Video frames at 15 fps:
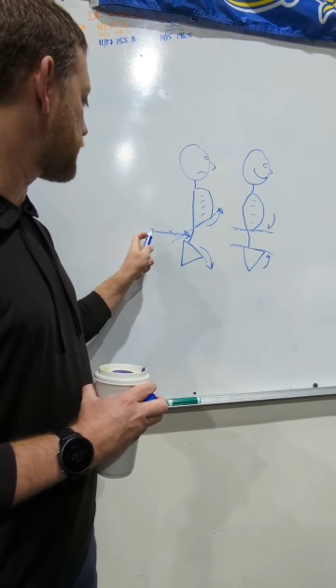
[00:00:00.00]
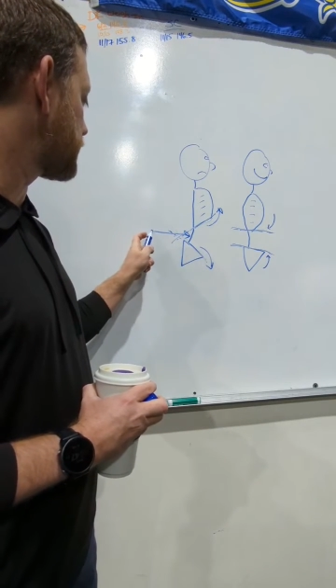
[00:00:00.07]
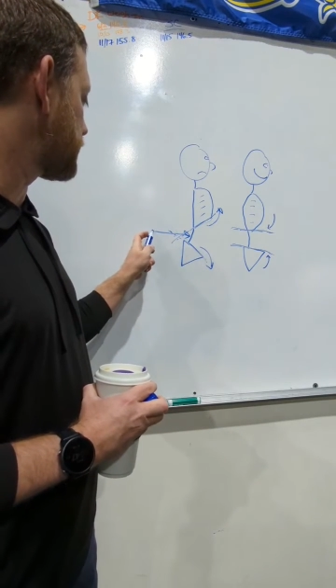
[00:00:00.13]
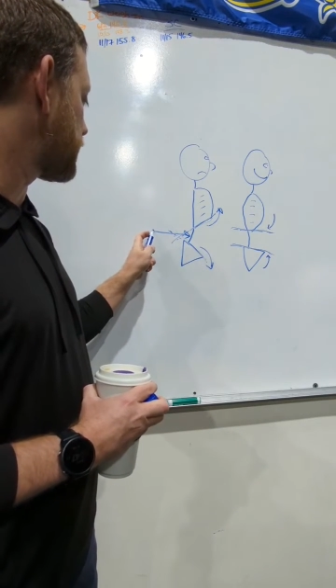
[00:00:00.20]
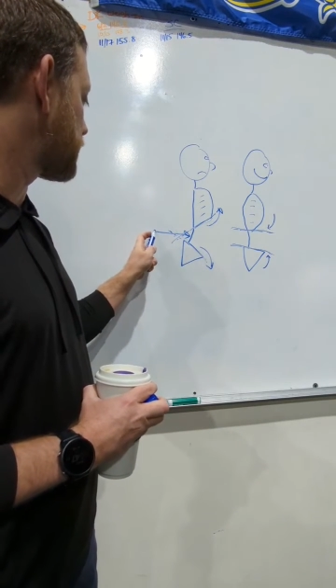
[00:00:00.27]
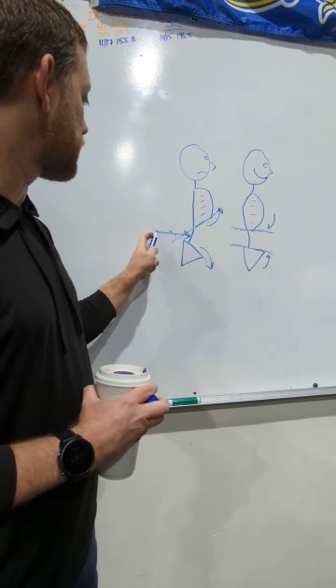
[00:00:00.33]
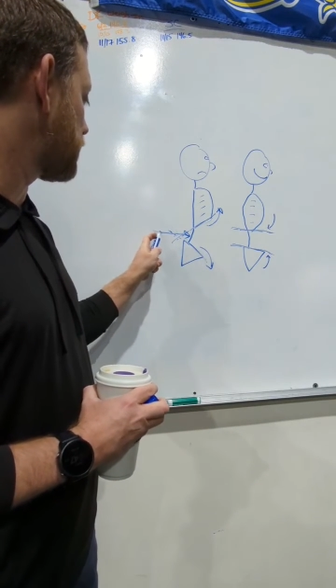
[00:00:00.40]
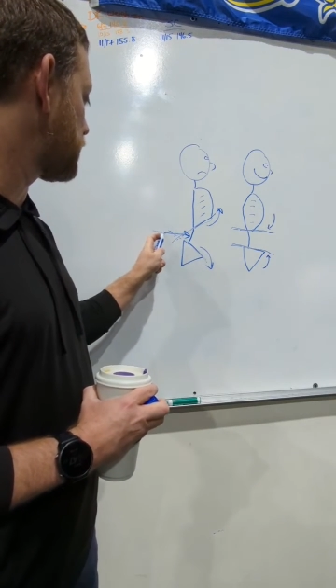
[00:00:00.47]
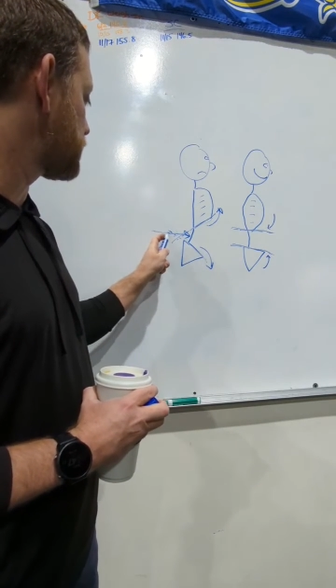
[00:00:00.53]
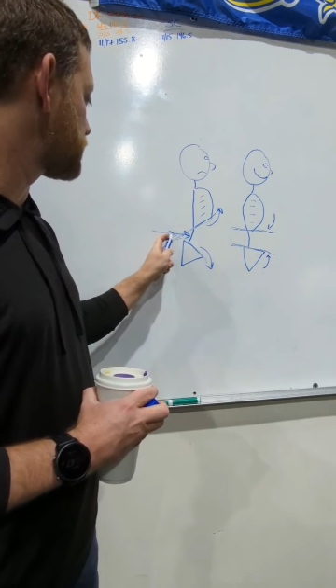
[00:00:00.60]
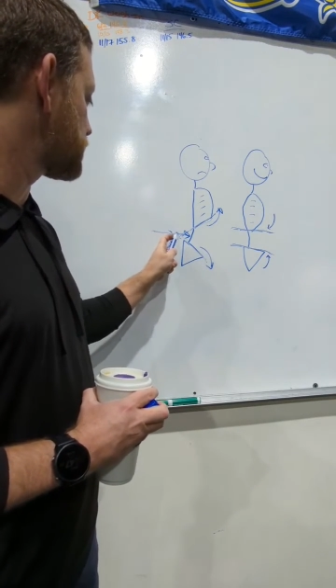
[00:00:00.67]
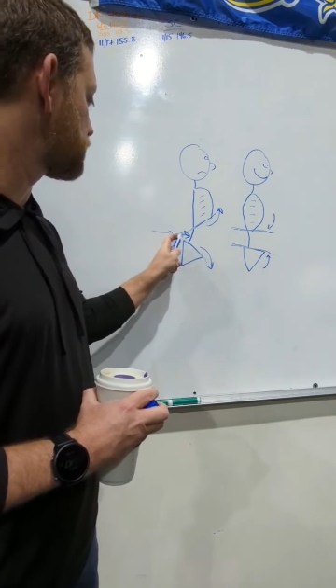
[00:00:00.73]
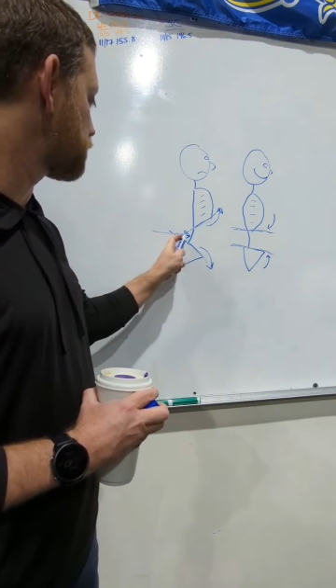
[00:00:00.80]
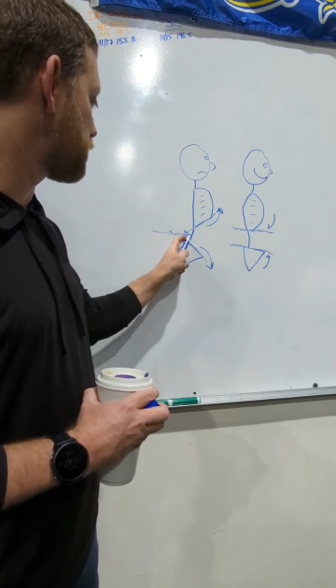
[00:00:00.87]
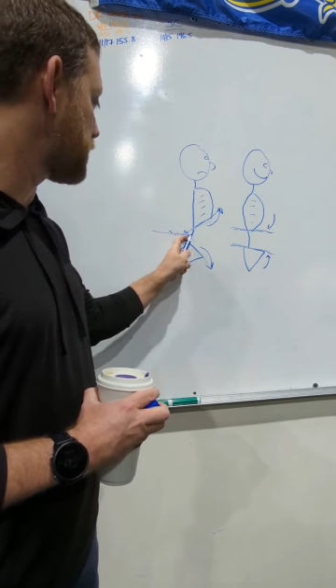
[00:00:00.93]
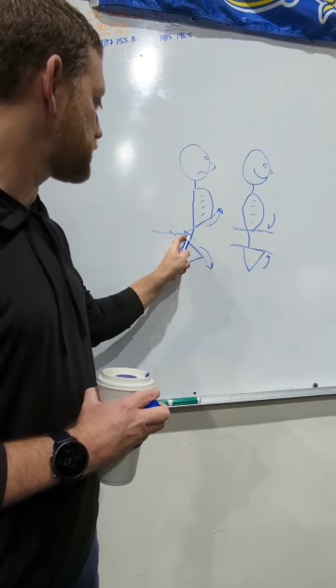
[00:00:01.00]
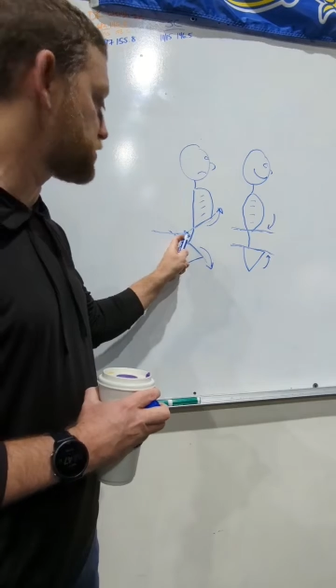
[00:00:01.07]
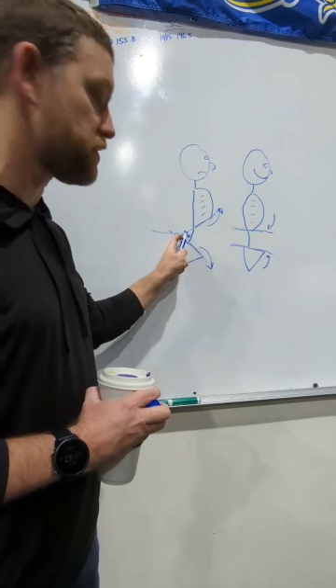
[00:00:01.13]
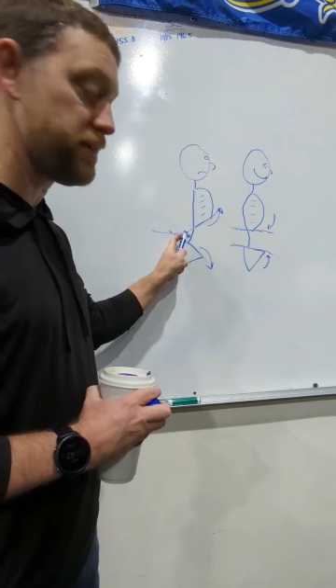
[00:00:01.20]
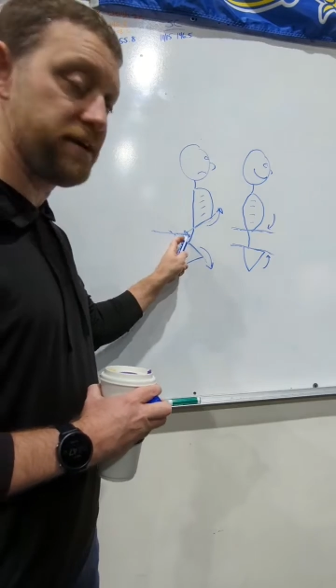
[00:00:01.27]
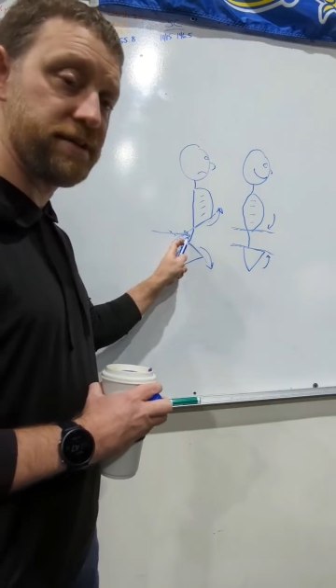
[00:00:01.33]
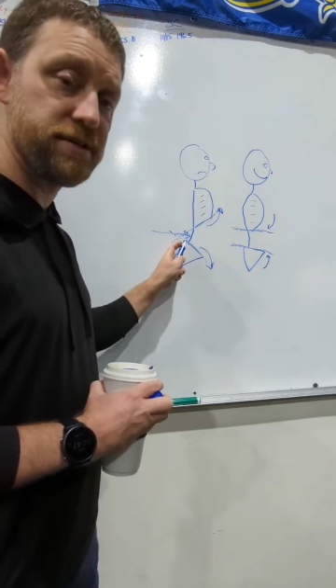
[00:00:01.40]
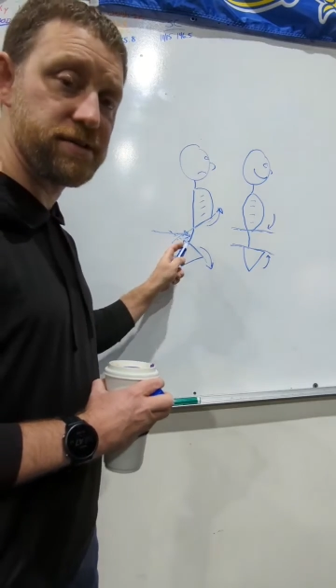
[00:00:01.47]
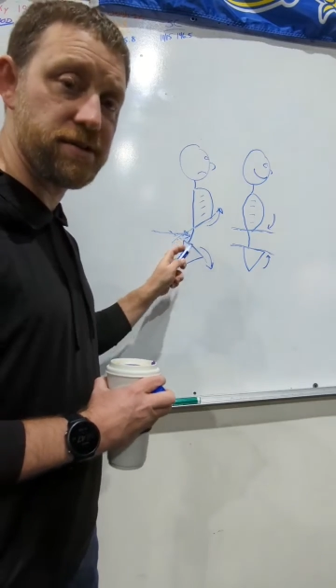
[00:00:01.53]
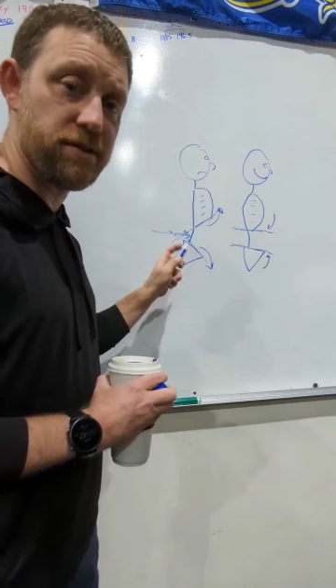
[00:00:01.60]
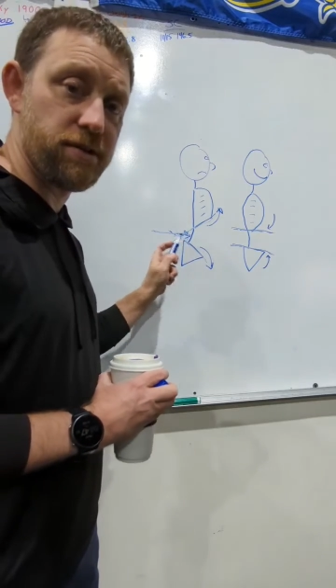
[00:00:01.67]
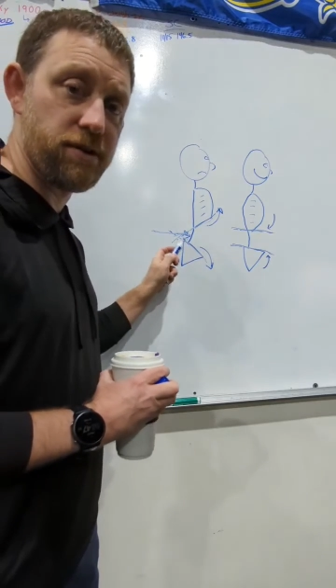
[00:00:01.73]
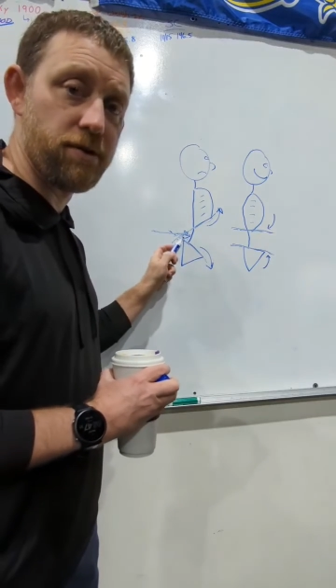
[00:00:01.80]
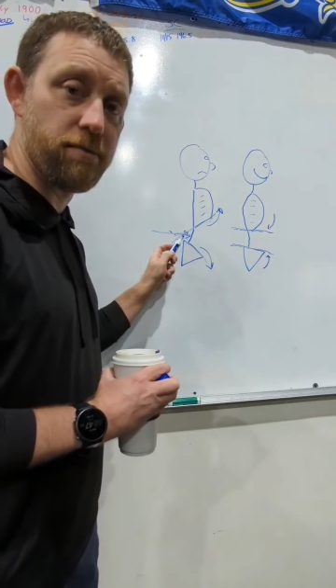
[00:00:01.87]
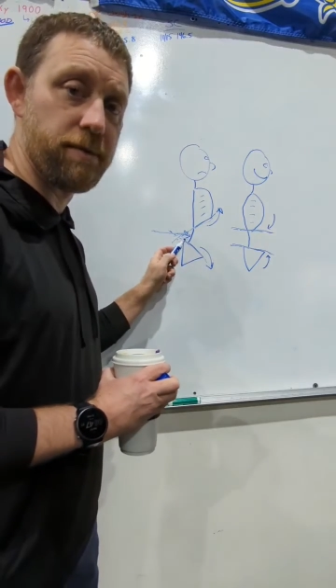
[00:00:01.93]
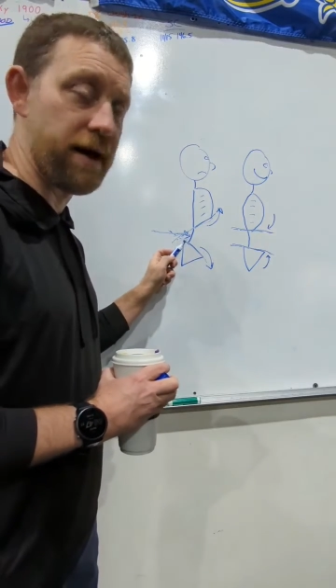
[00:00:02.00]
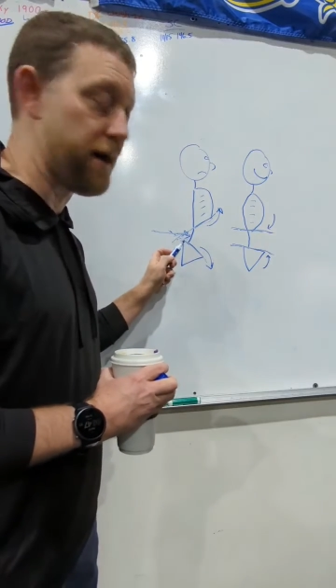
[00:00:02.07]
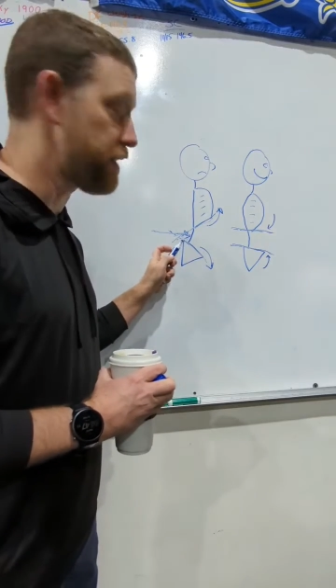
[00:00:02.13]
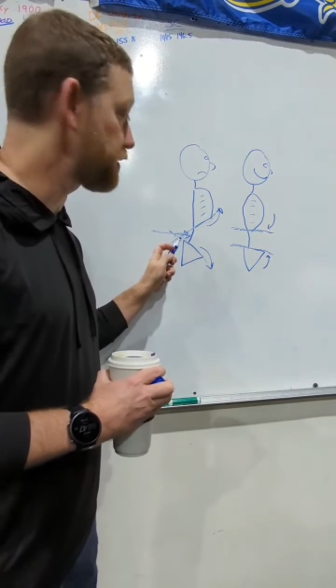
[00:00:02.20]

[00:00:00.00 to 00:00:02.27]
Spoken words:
and that causes pressure into the low back.